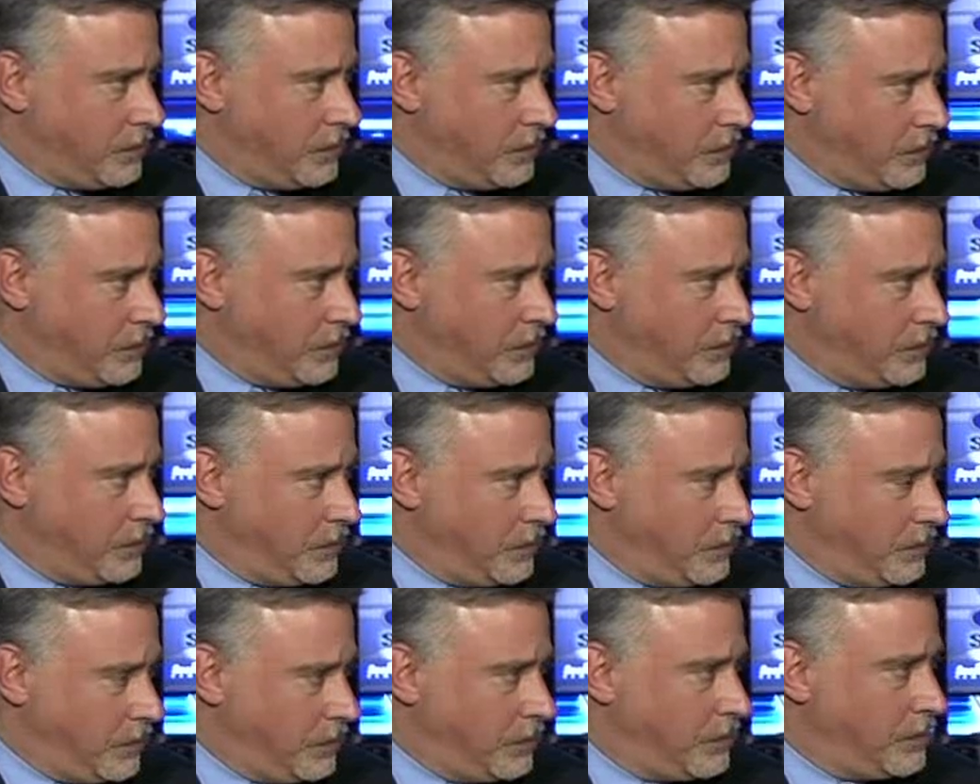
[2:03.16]

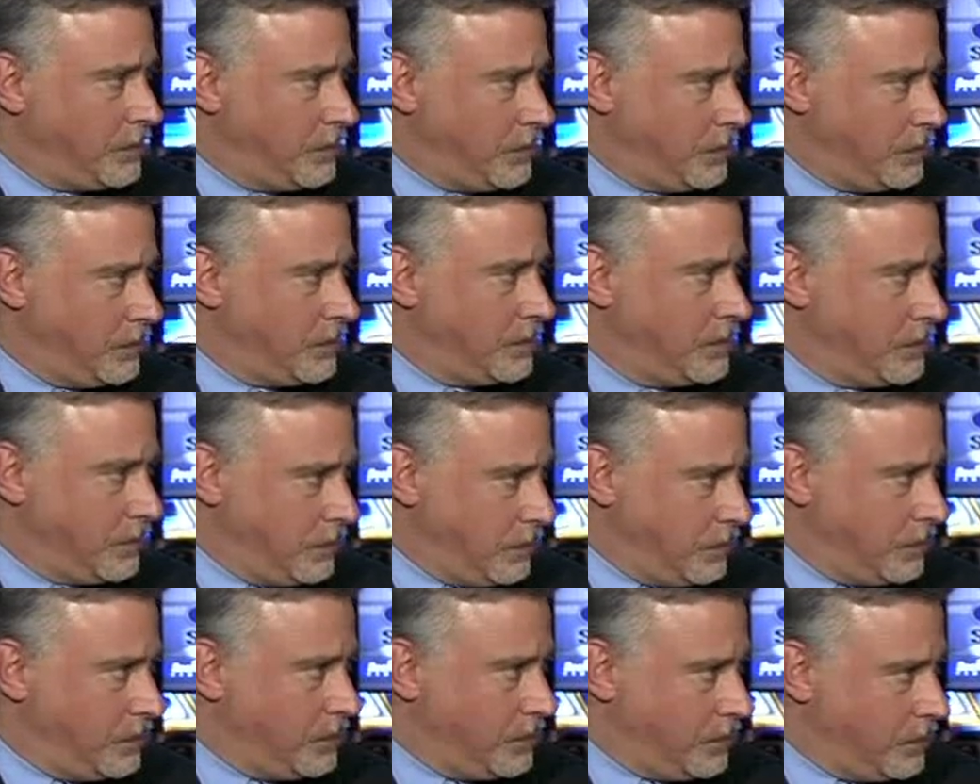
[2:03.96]

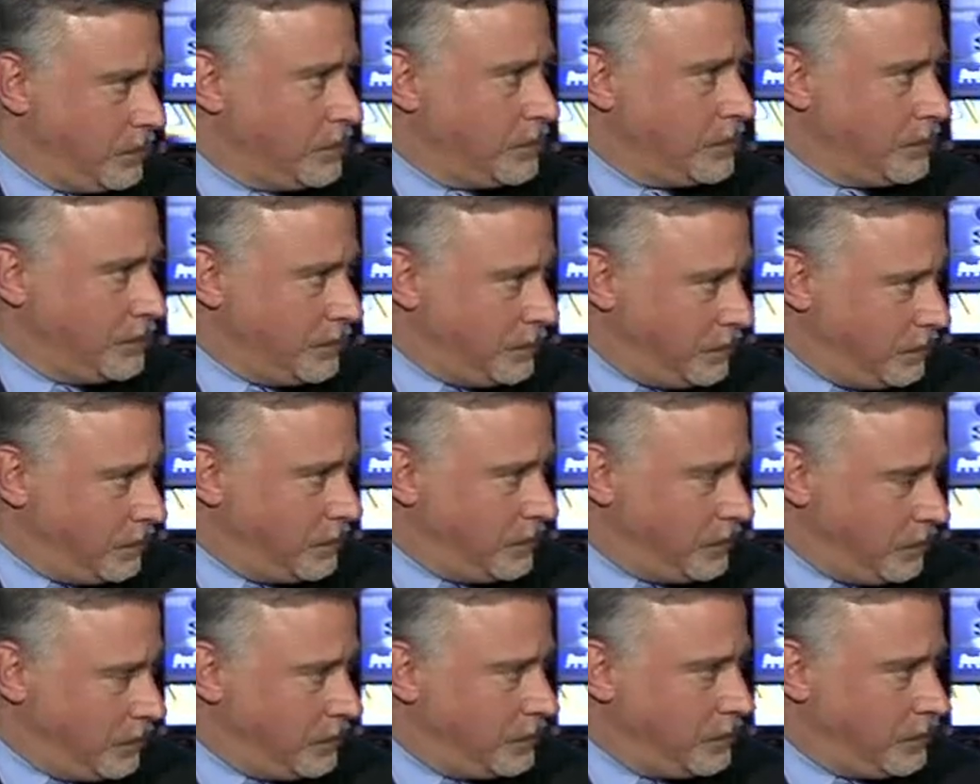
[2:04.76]

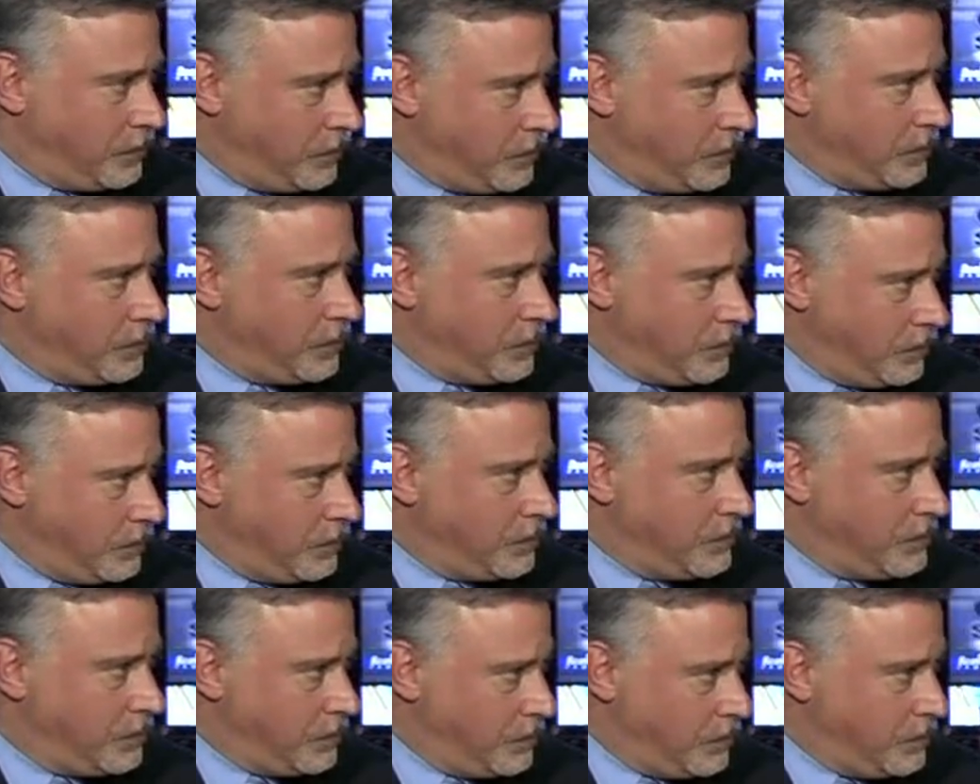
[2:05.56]

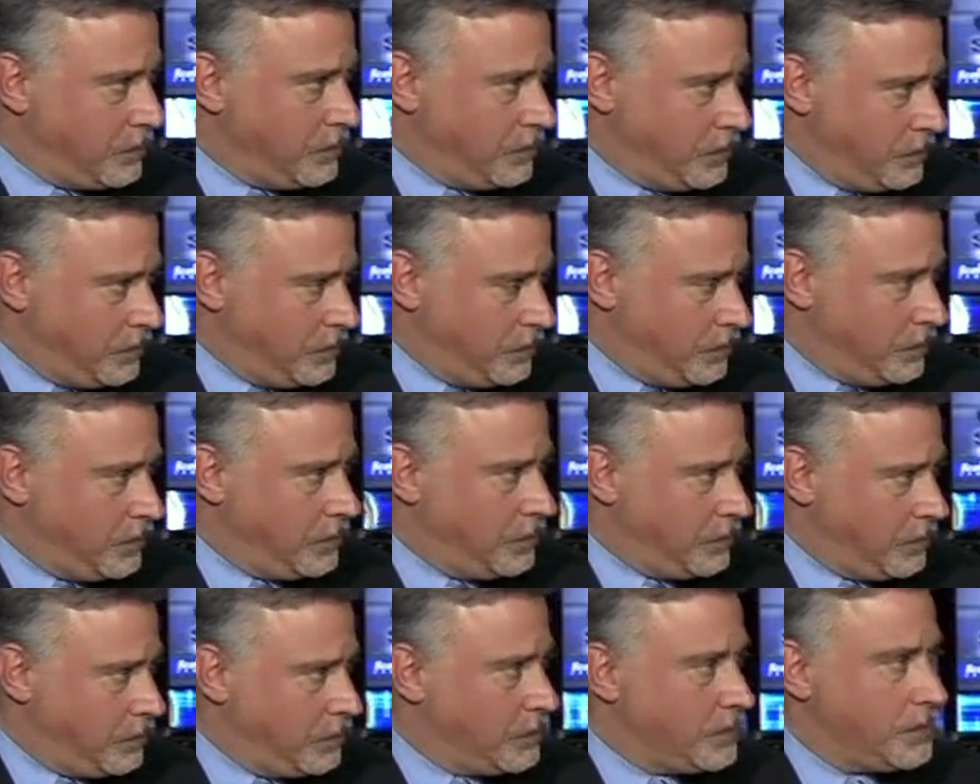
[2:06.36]

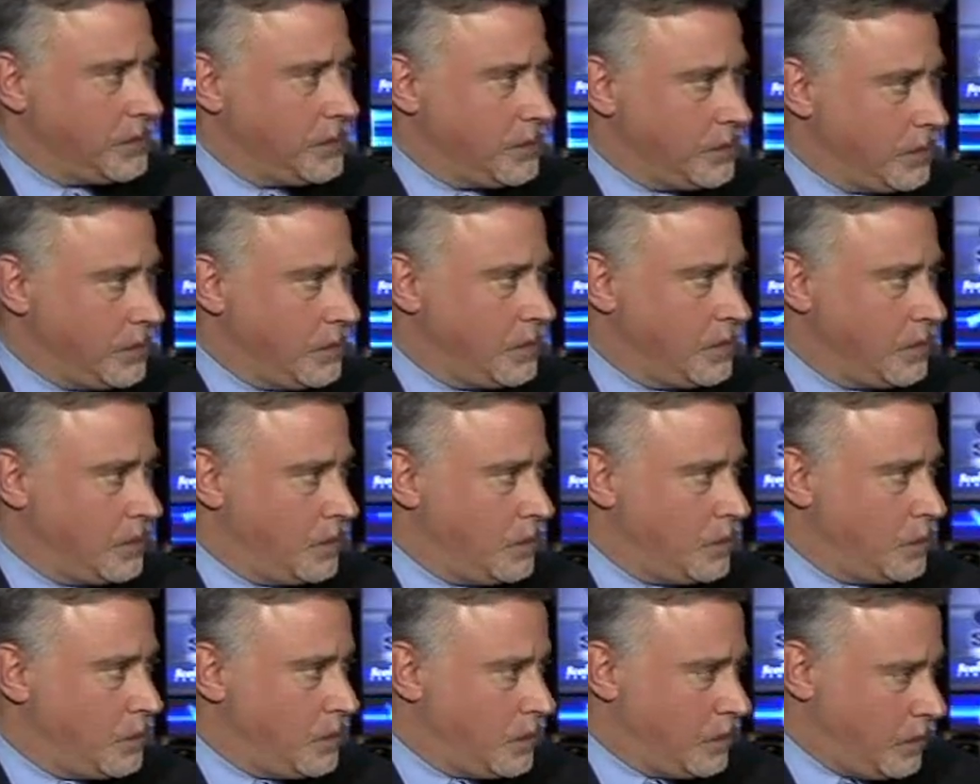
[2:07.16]

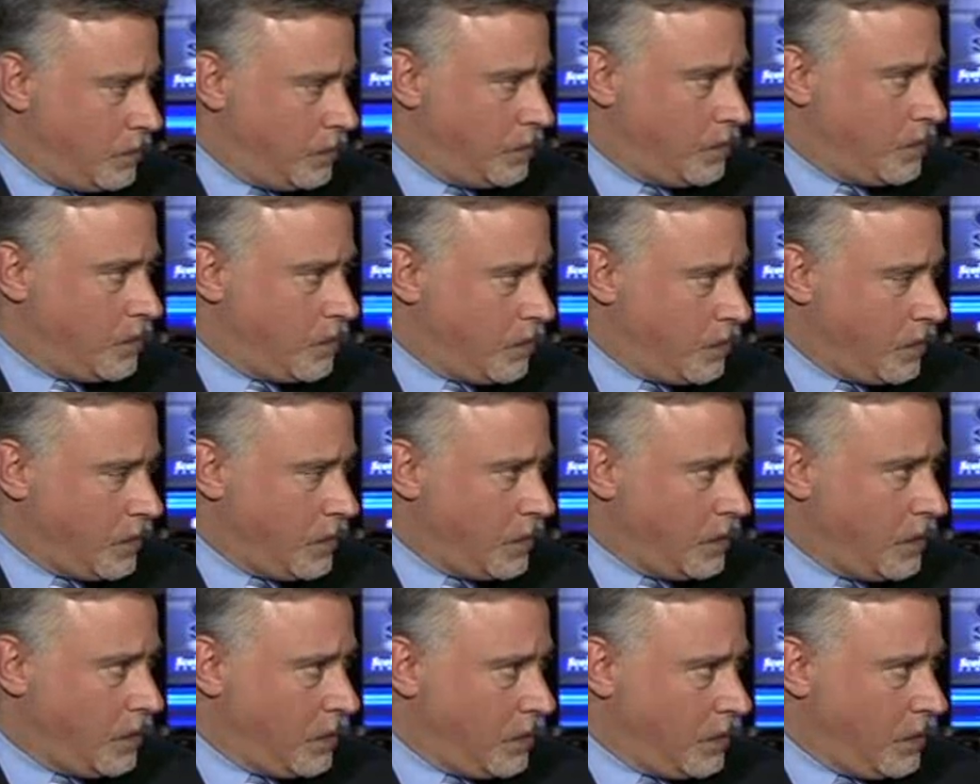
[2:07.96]

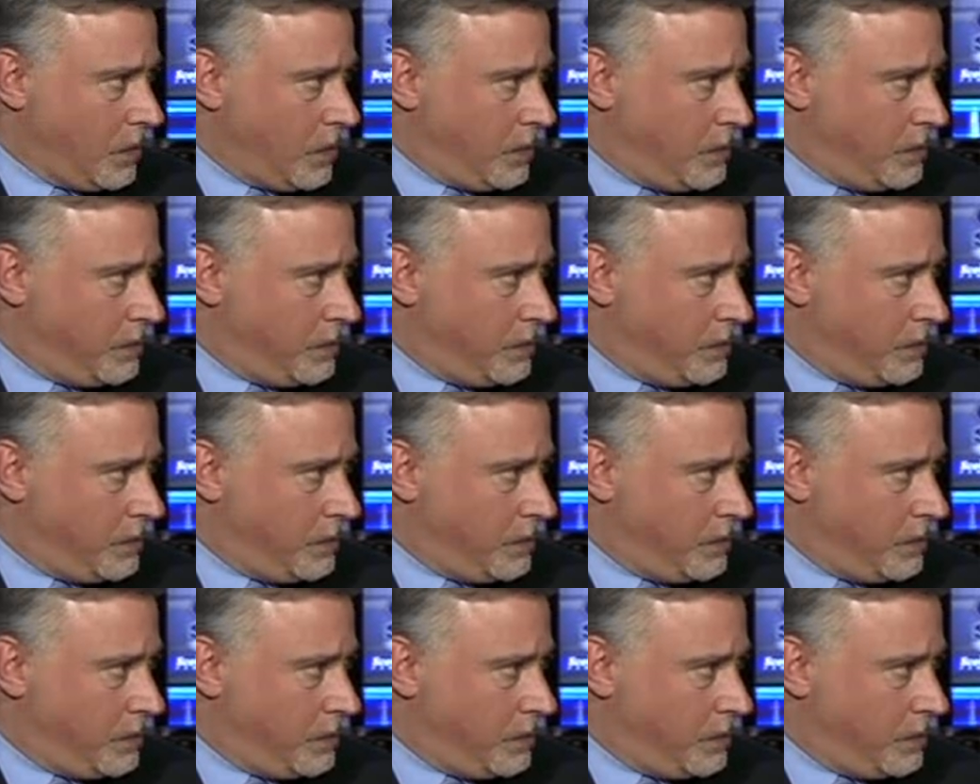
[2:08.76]
[no speech]